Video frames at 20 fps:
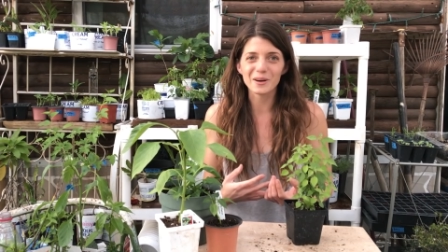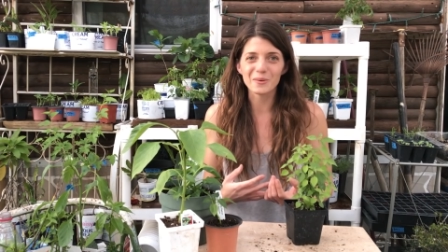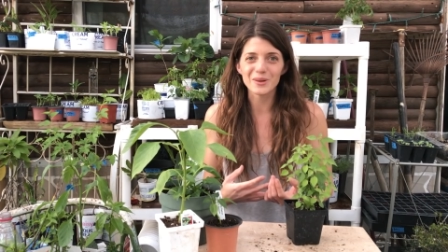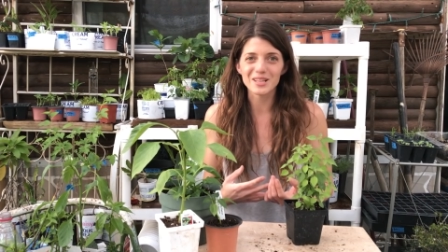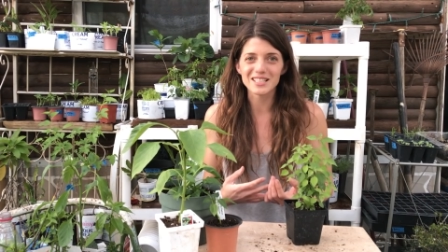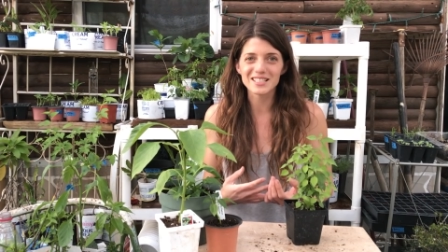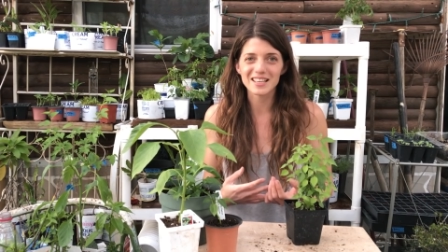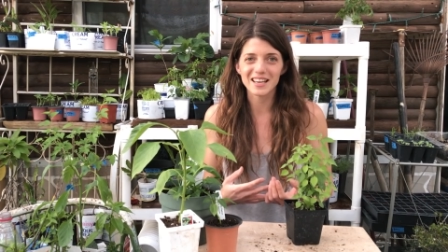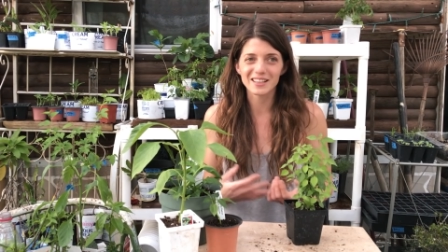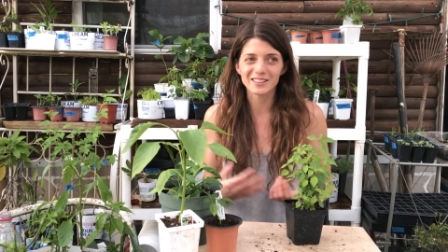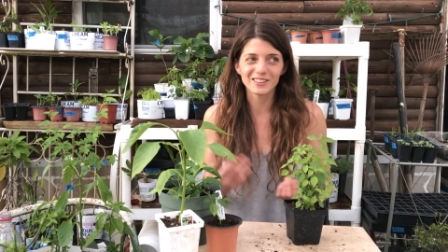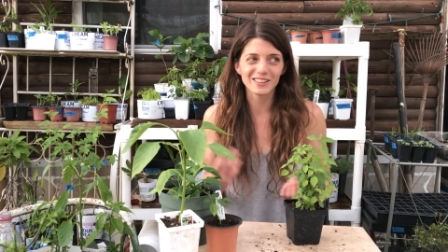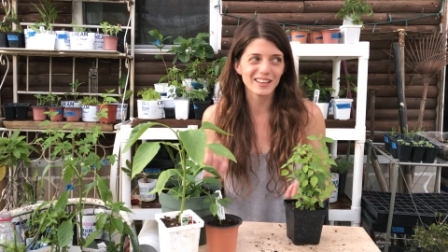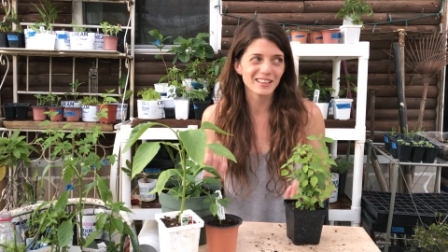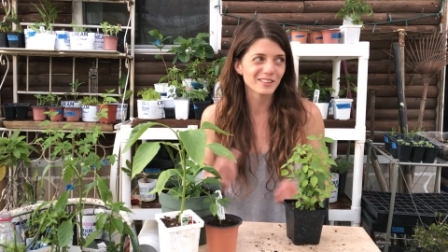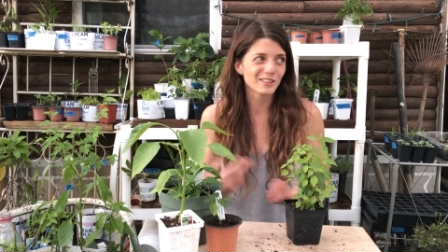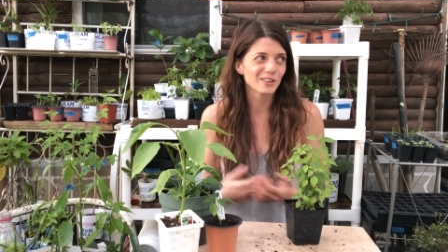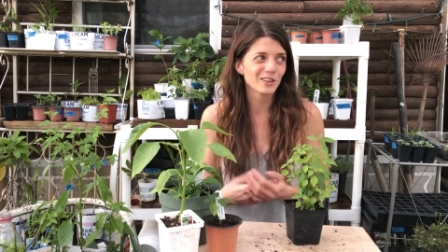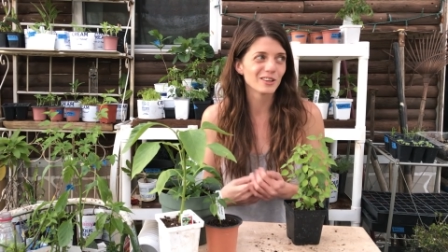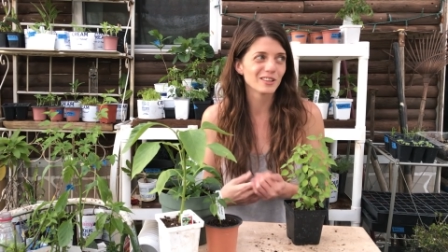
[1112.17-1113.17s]
a wind tunnel
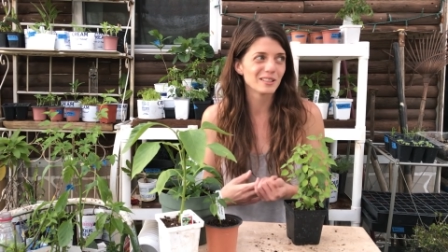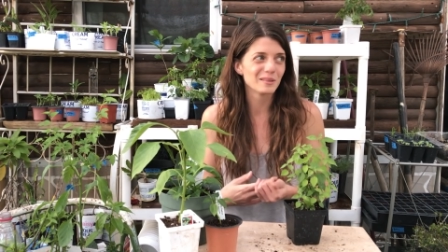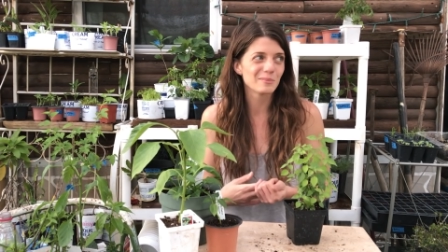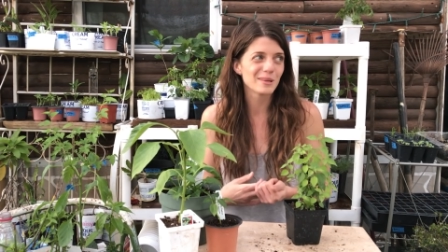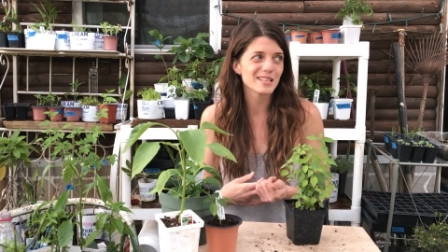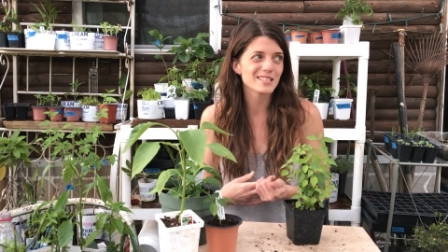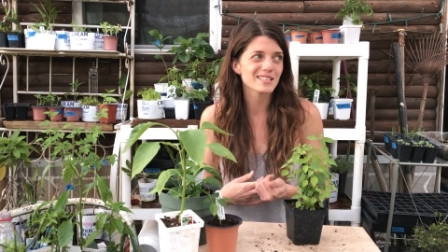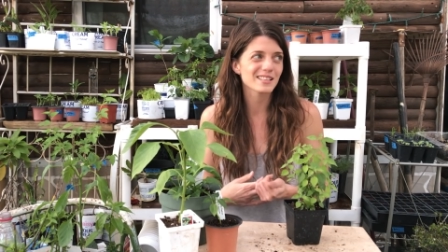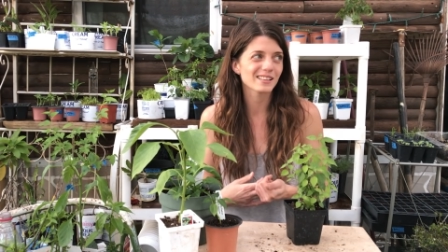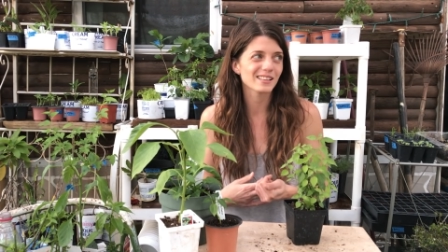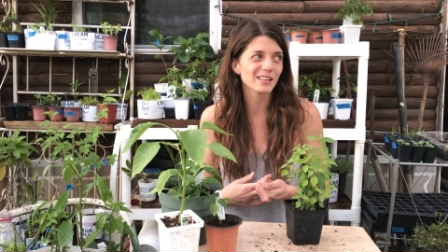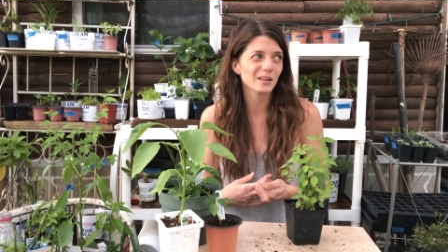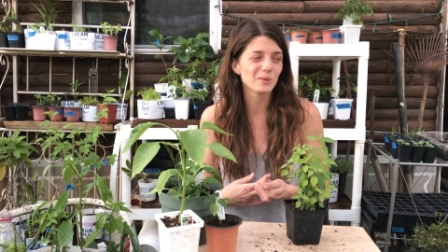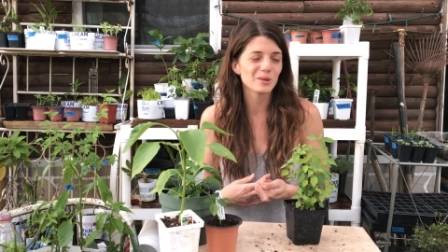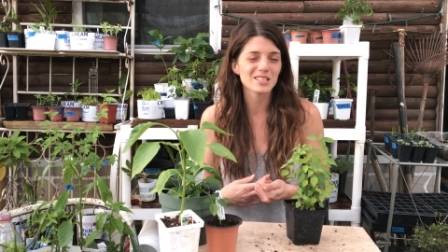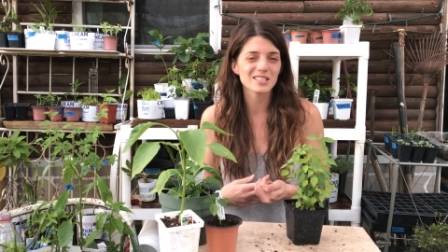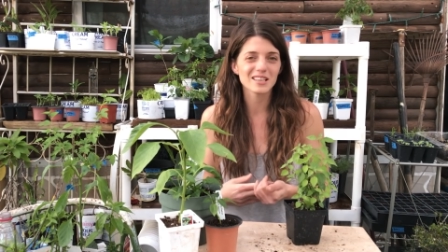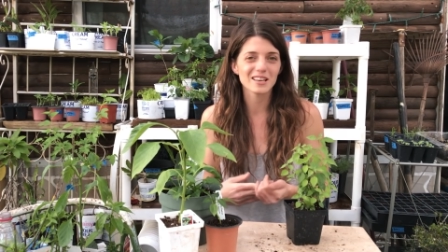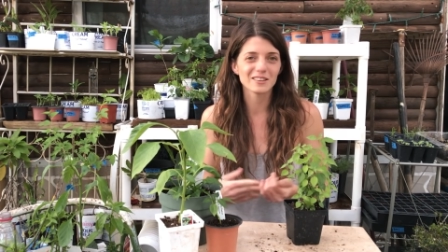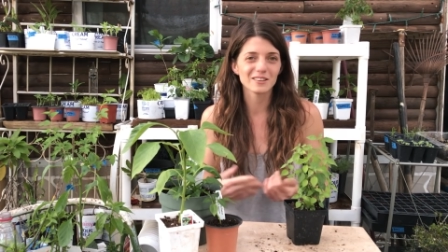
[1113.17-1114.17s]
and grown in basically a
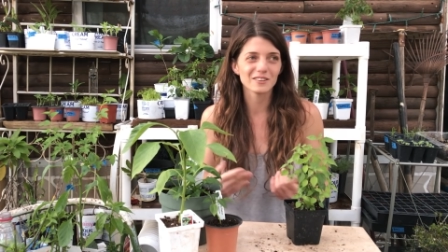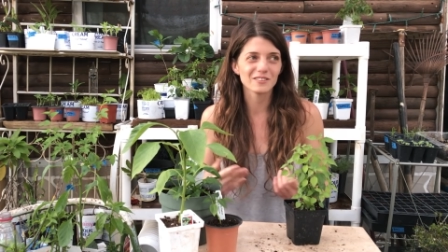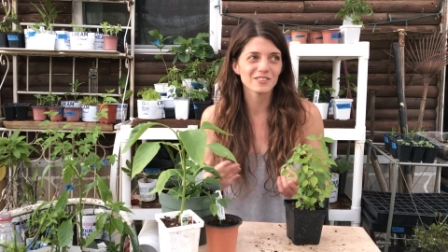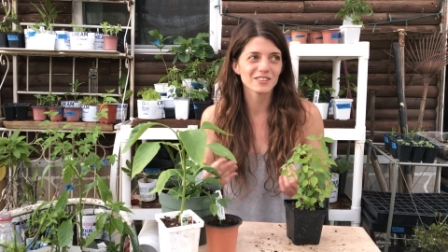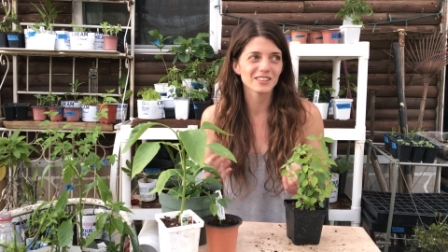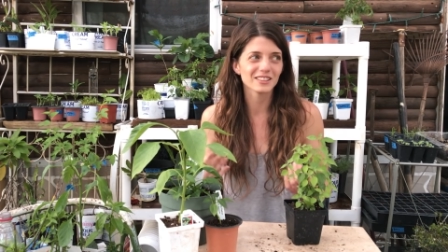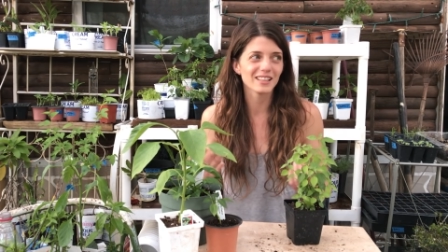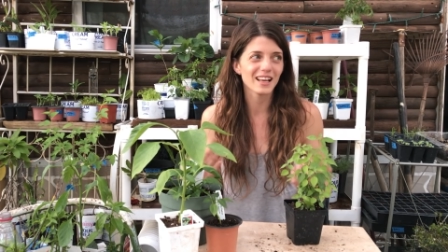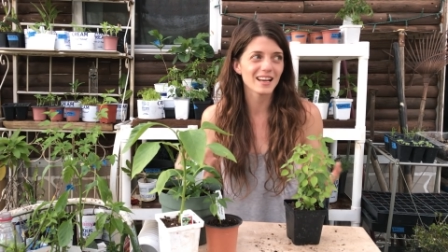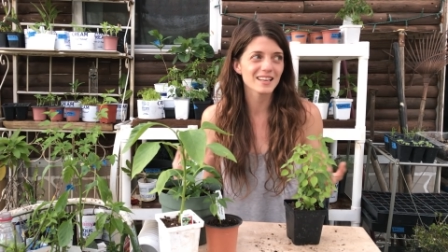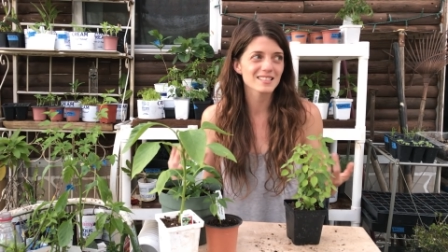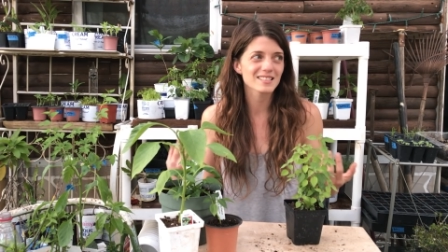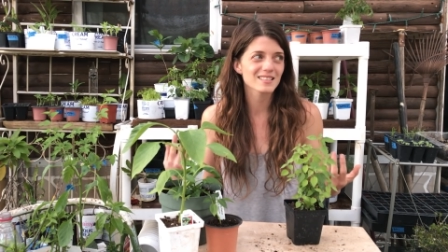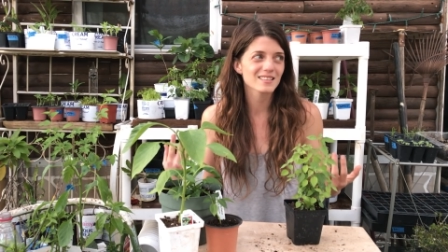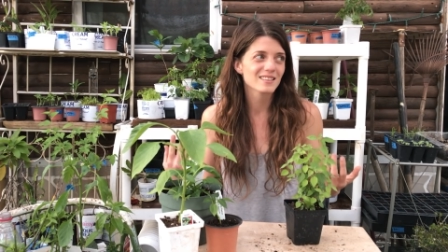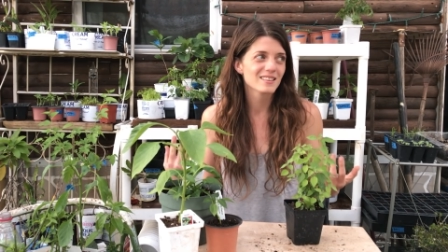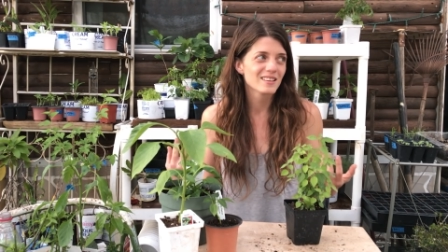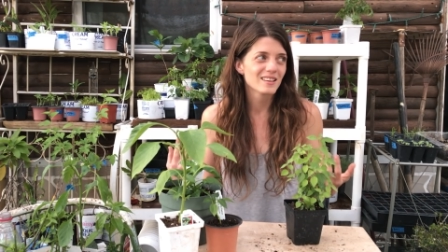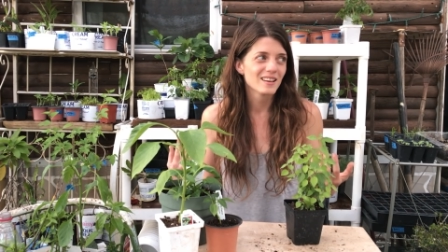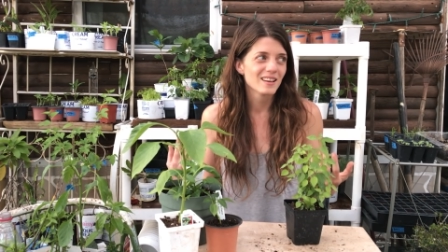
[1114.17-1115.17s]
wind tunnel for the
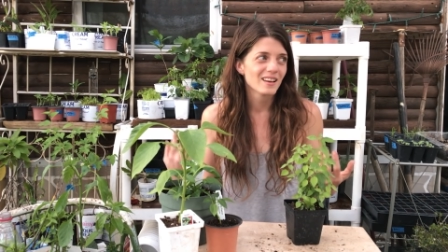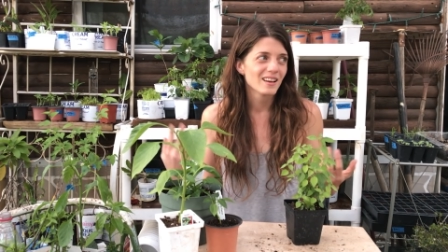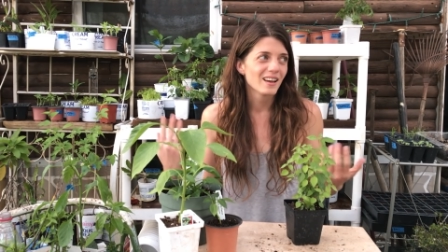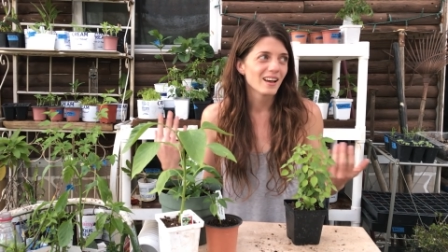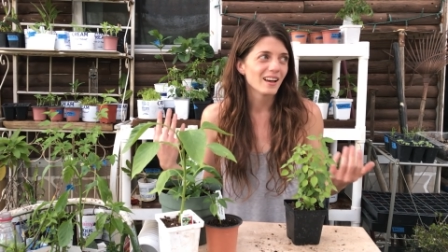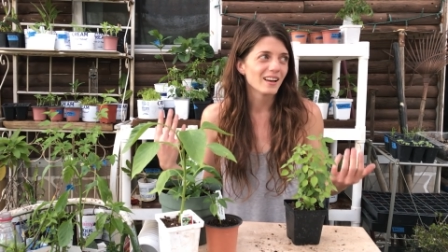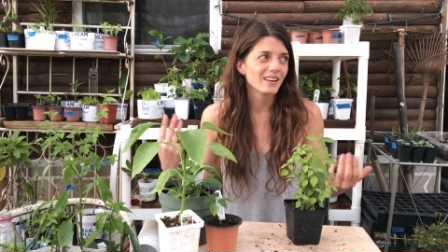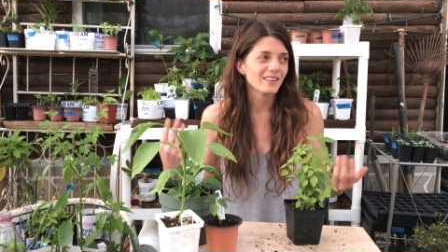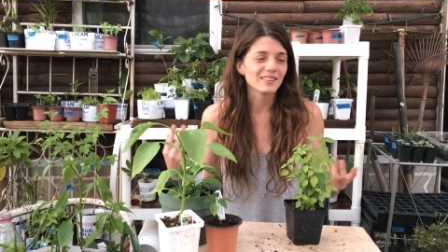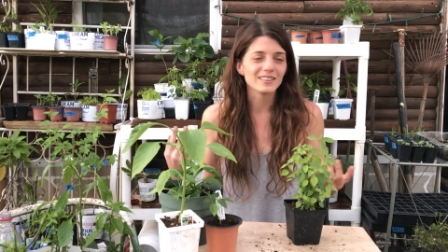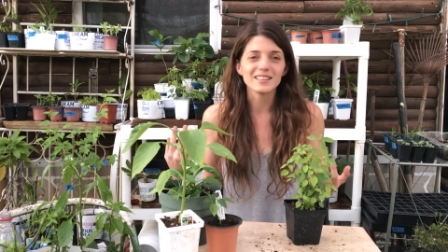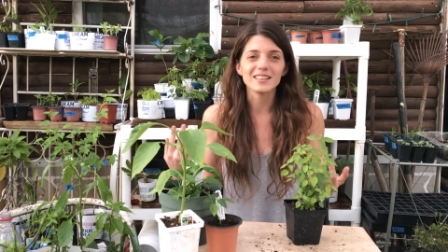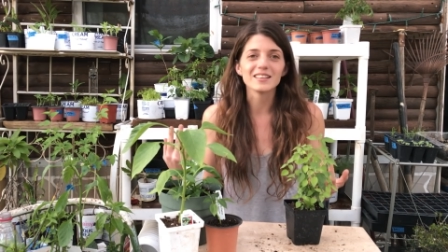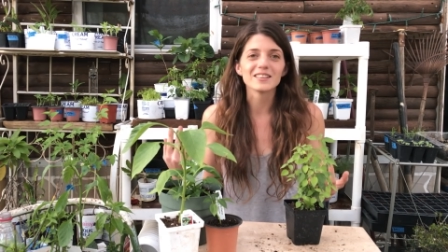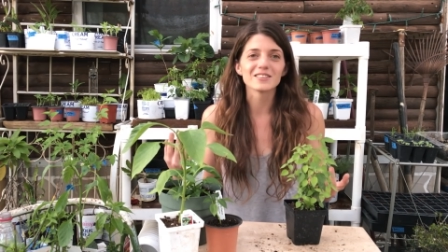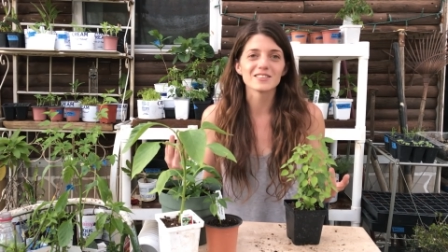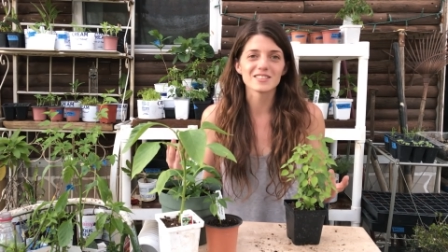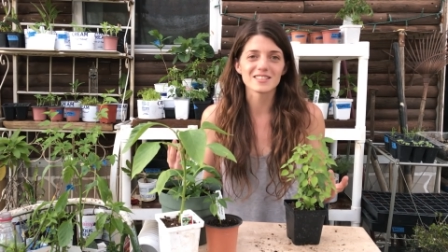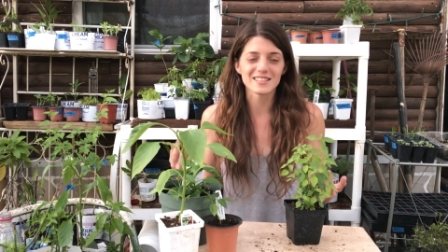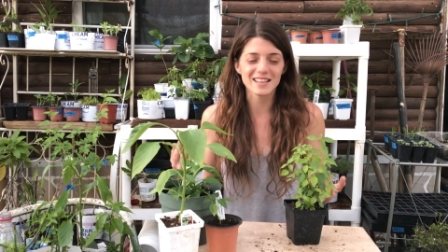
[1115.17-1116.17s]
last uh,
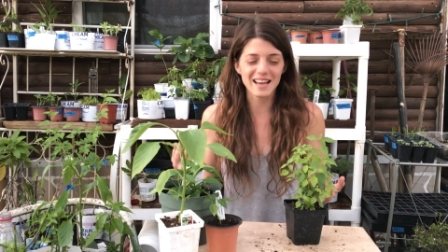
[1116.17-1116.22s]
years